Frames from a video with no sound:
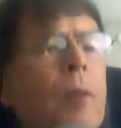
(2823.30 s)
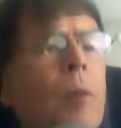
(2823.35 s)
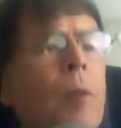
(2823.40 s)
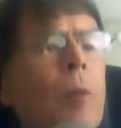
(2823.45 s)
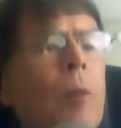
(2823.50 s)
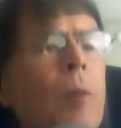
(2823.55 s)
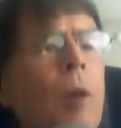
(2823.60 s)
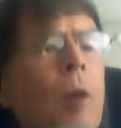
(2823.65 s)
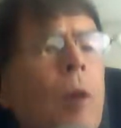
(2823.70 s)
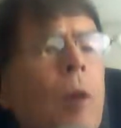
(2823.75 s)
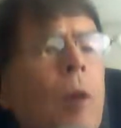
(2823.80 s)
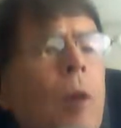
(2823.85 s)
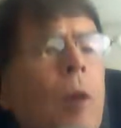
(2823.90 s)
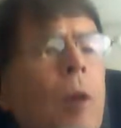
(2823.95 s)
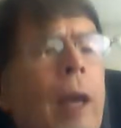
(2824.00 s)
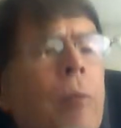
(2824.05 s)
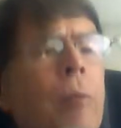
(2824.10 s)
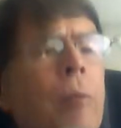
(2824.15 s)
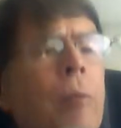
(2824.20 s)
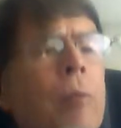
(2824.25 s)
Well,
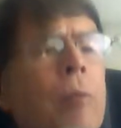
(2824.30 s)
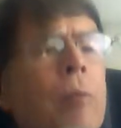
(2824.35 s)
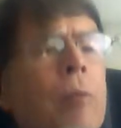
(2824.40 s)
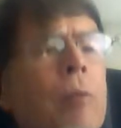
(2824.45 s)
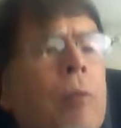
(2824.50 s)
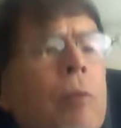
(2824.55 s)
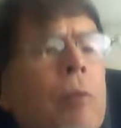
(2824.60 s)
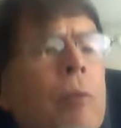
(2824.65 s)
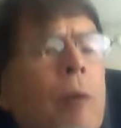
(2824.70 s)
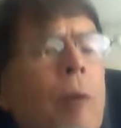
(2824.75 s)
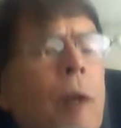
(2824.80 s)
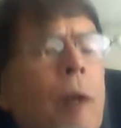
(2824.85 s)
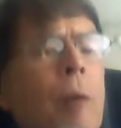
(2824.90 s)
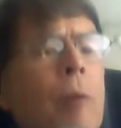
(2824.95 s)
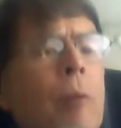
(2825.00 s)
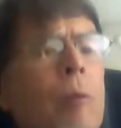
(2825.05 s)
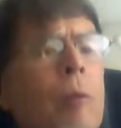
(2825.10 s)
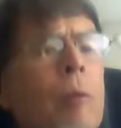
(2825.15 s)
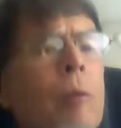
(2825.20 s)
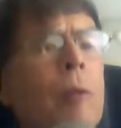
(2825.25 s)
that would
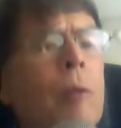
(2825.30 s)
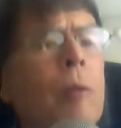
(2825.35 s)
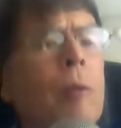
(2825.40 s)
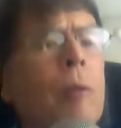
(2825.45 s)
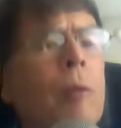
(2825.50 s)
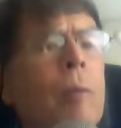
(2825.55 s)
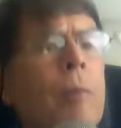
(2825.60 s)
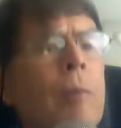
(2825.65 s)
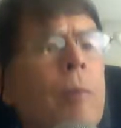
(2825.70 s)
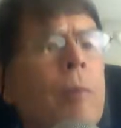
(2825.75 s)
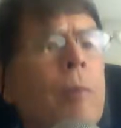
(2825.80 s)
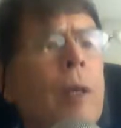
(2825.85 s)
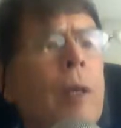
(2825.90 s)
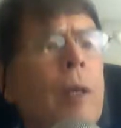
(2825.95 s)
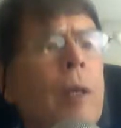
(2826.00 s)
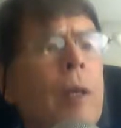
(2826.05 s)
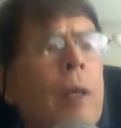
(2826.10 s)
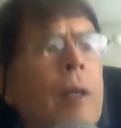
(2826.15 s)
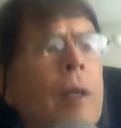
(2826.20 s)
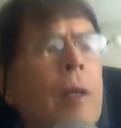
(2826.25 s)
probably be